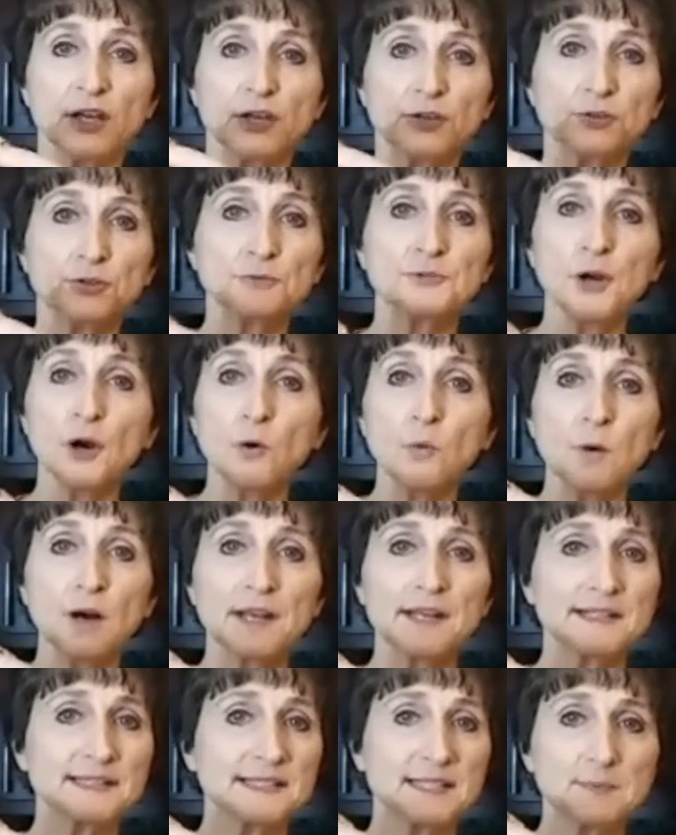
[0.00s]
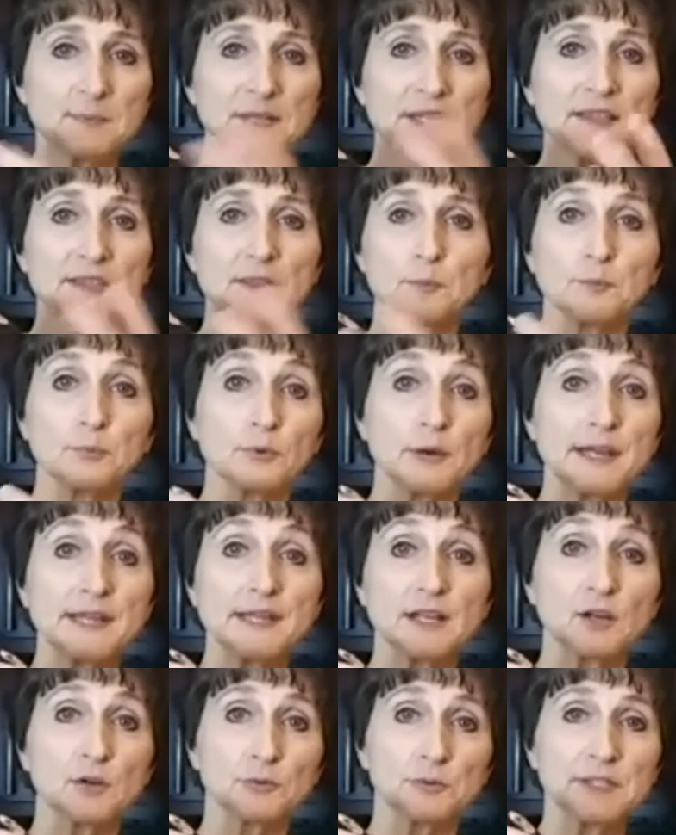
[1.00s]
you don't want it to be the
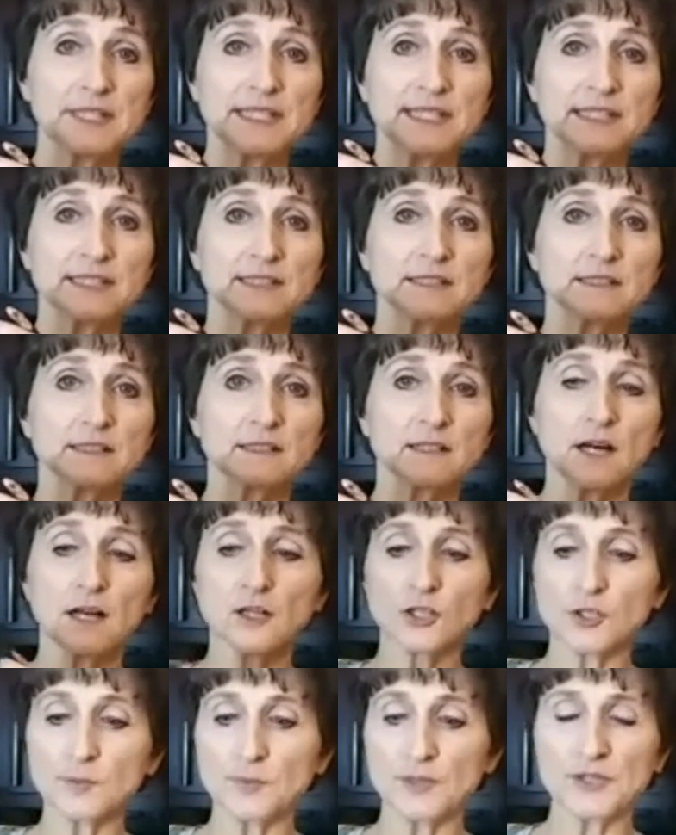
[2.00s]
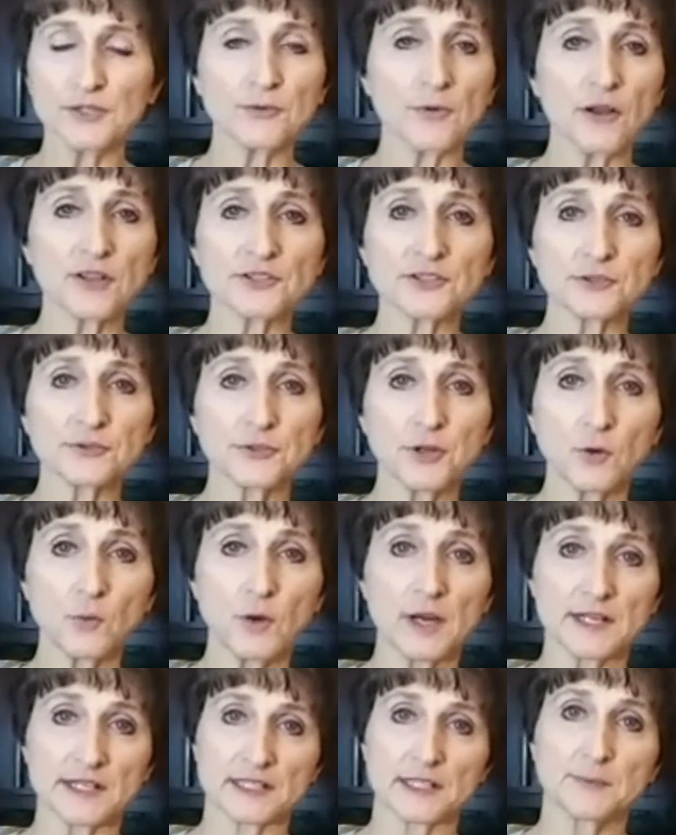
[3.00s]
bright green color, but you also don't
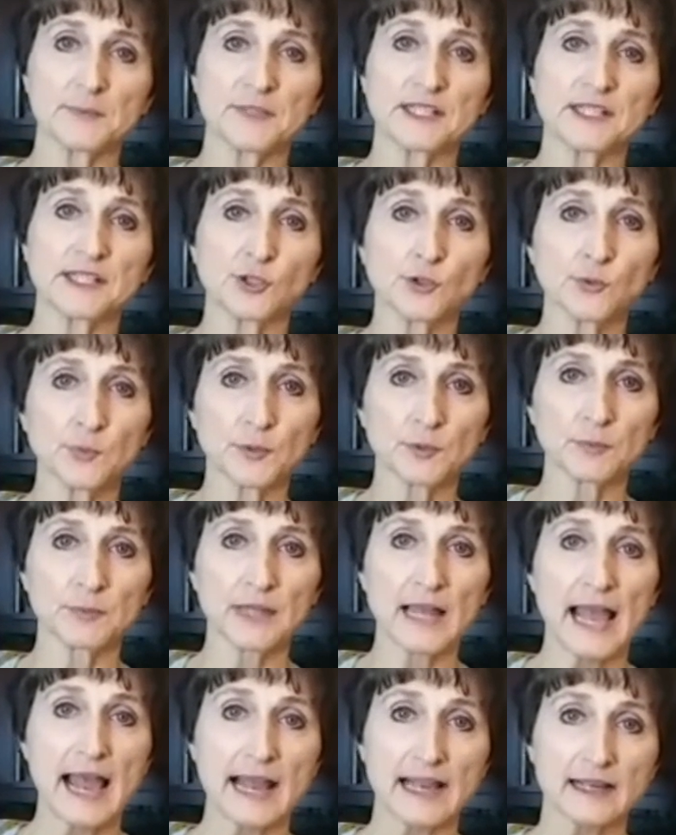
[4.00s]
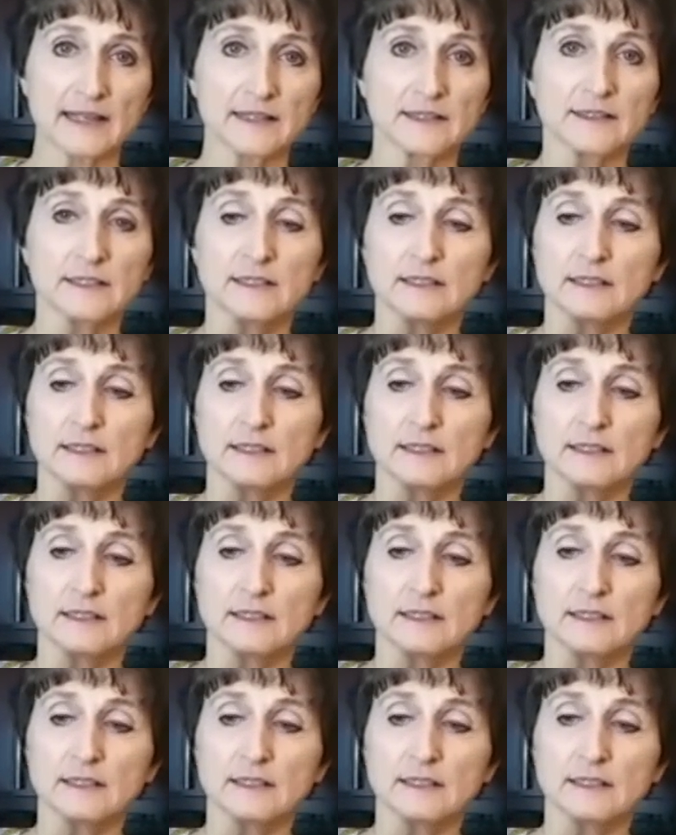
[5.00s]
want it to be super black.